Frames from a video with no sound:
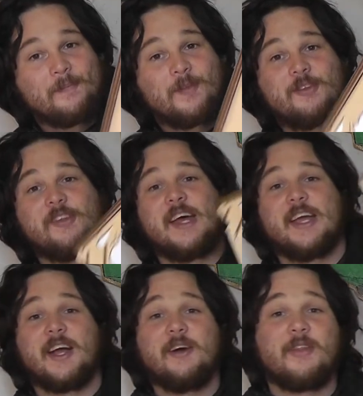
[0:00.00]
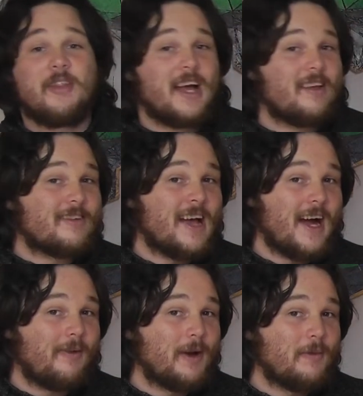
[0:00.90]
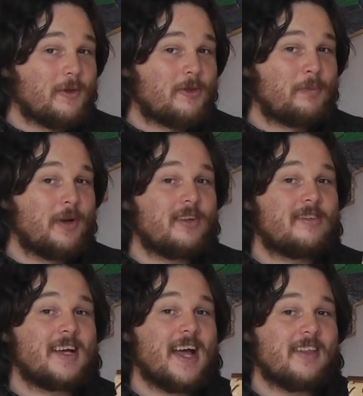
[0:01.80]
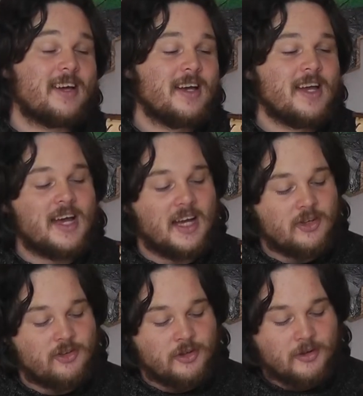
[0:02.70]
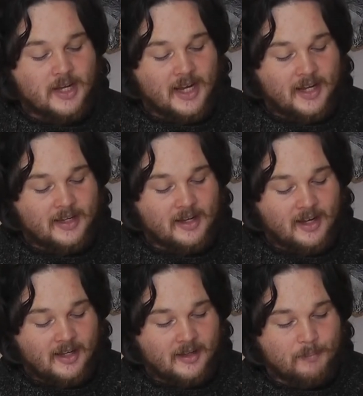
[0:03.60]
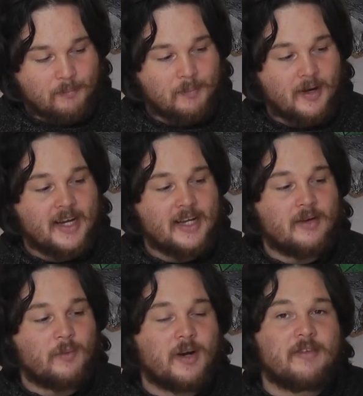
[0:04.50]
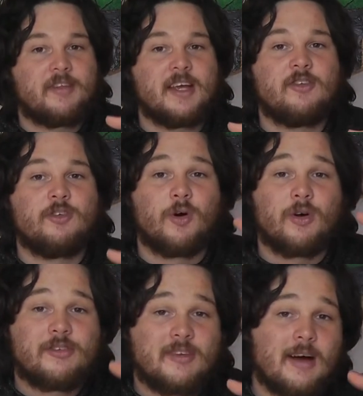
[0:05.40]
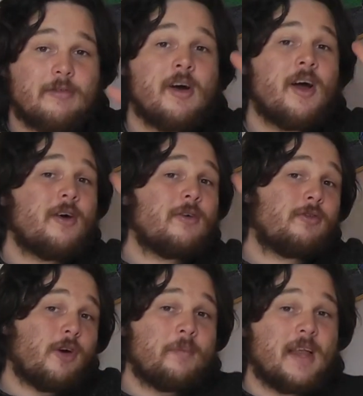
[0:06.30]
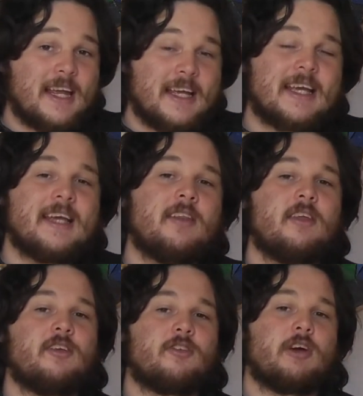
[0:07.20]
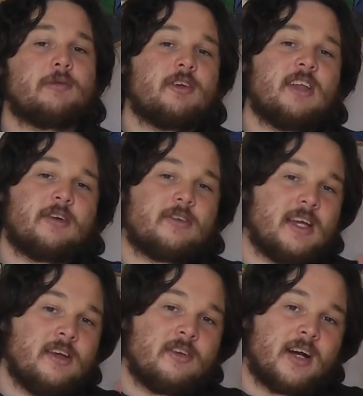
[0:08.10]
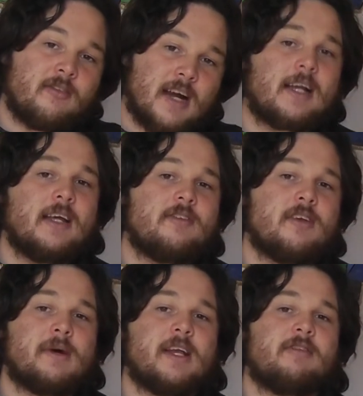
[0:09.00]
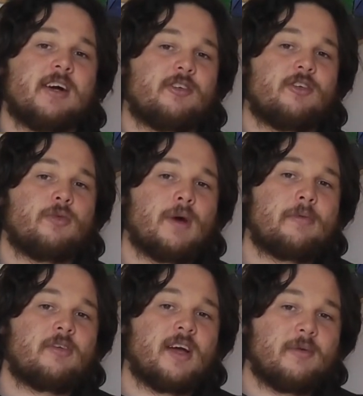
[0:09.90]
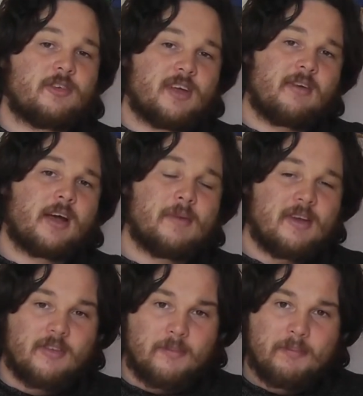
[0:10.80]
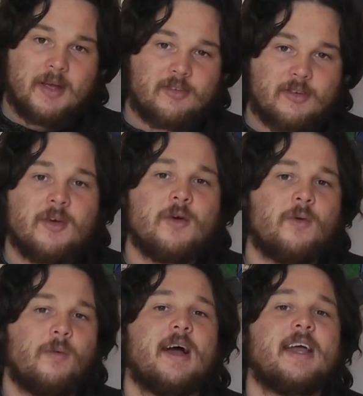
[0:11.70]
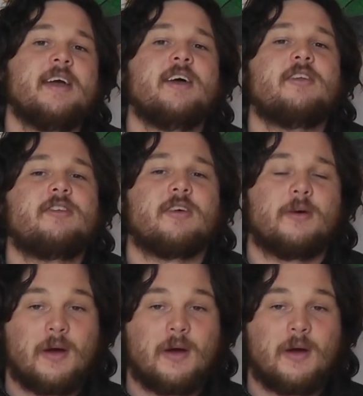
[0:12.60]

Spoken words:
So there you go, that's how it was put together, and you can buy one of these yourself from the link in the description. That will take you directly to the manufacturer's website, which they recommend is the best way to